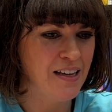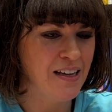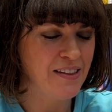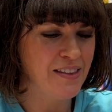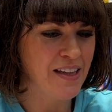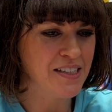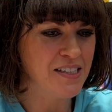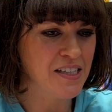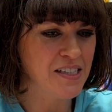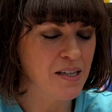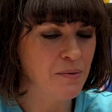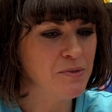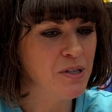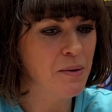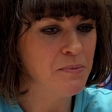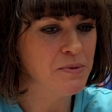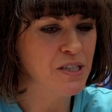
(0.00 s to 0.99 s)
there's
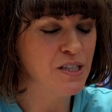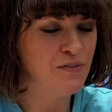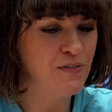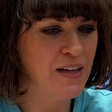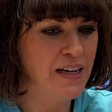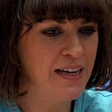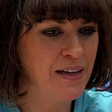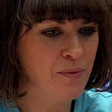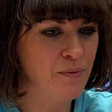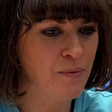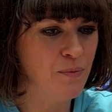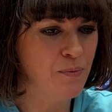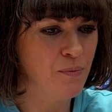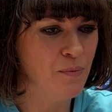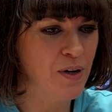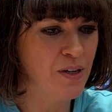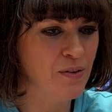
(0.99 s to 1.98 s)
sometimes this feeling
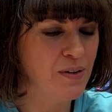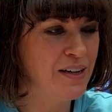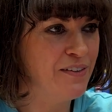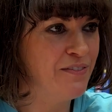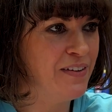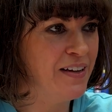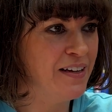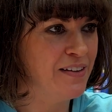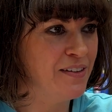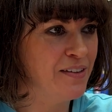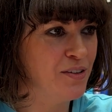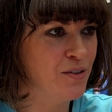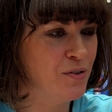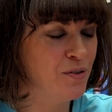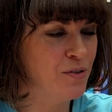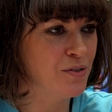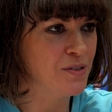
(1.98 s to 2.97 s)
when you live here that
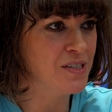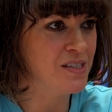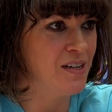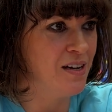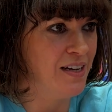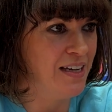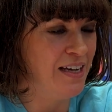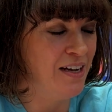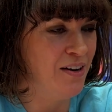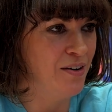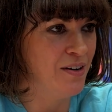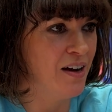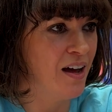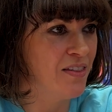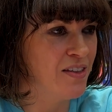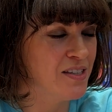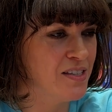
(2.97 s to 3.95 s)
you're stuck here,
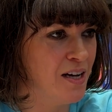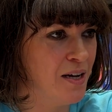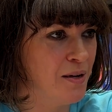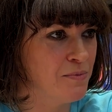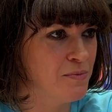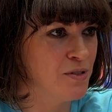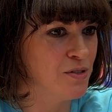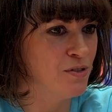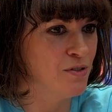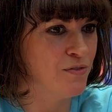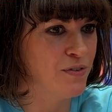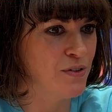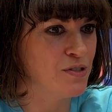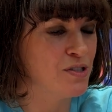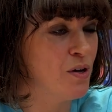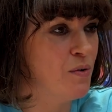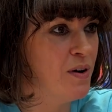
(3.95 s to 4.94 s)
and other times you
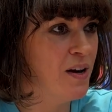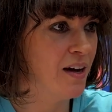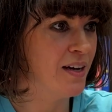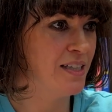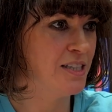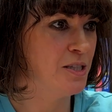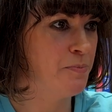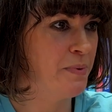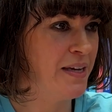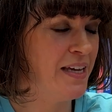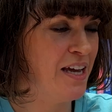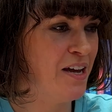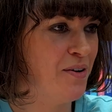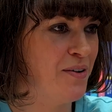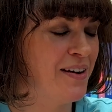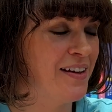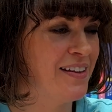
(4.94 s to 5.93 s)
feel so lucky to be
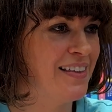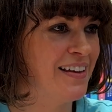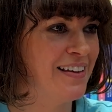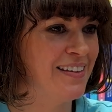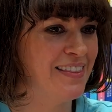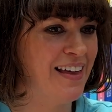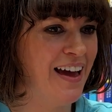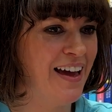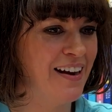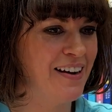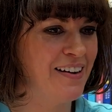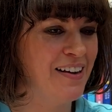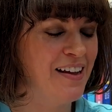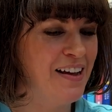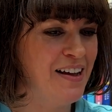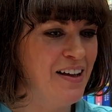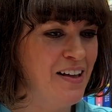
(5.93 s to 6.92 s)
here. And I think
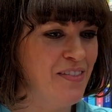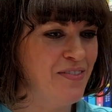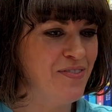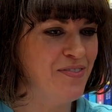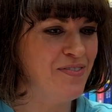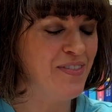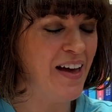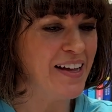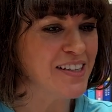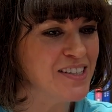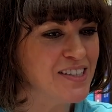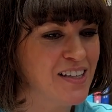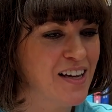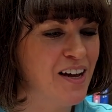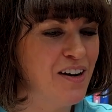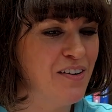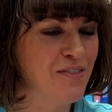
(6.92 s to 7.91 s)
that's
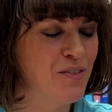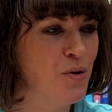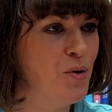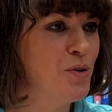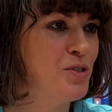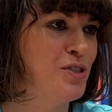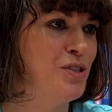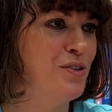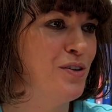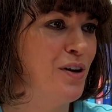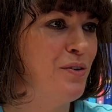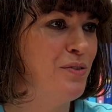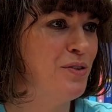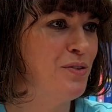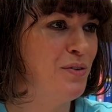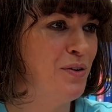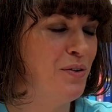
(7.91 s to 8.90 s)
the kind of course that you
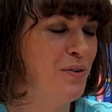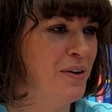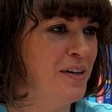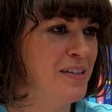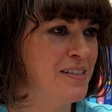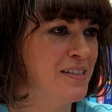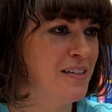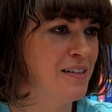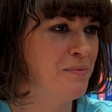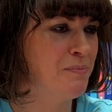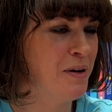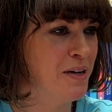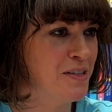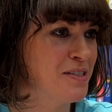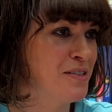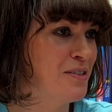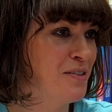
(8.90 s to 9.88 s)
go through as a
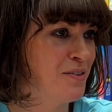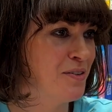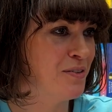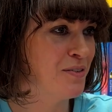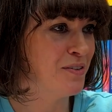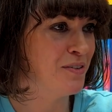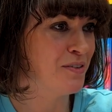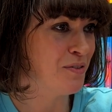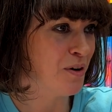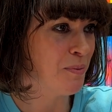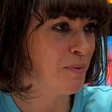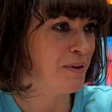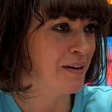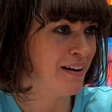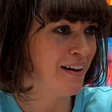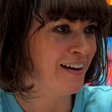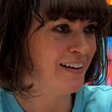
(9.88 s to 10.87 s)
person who grew up
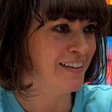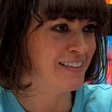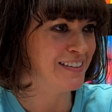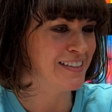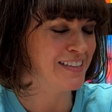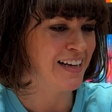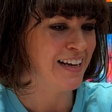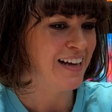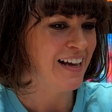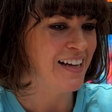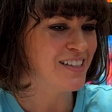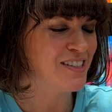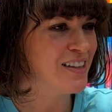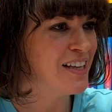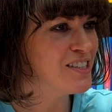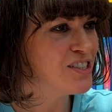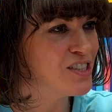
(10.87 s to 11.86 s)
on an island. And
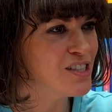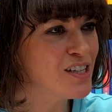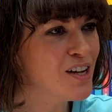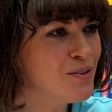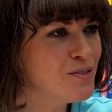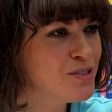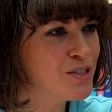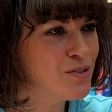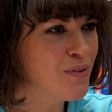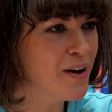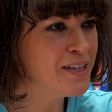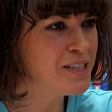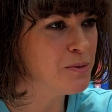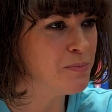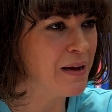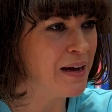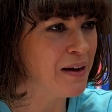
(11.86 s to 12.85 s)
so there's just loads to
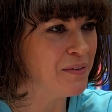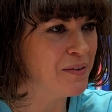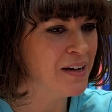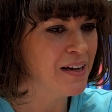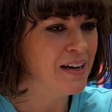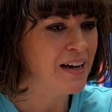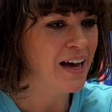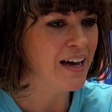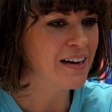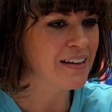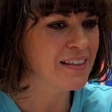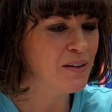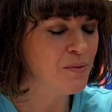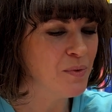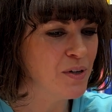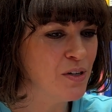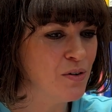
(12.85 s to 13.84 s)
write about. And I
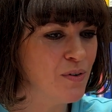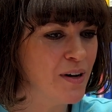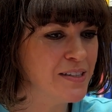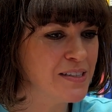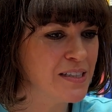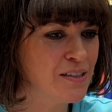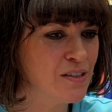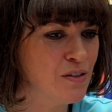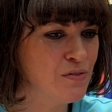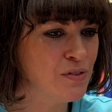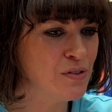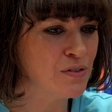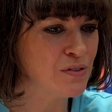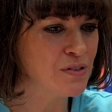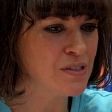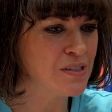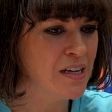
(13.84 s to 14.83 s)
think when you're writing
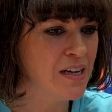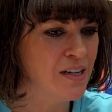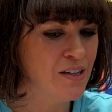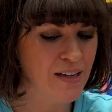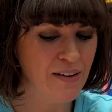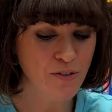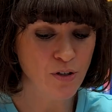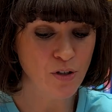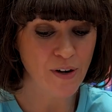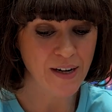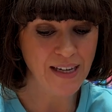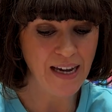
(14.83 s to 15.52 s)
novels, you have your great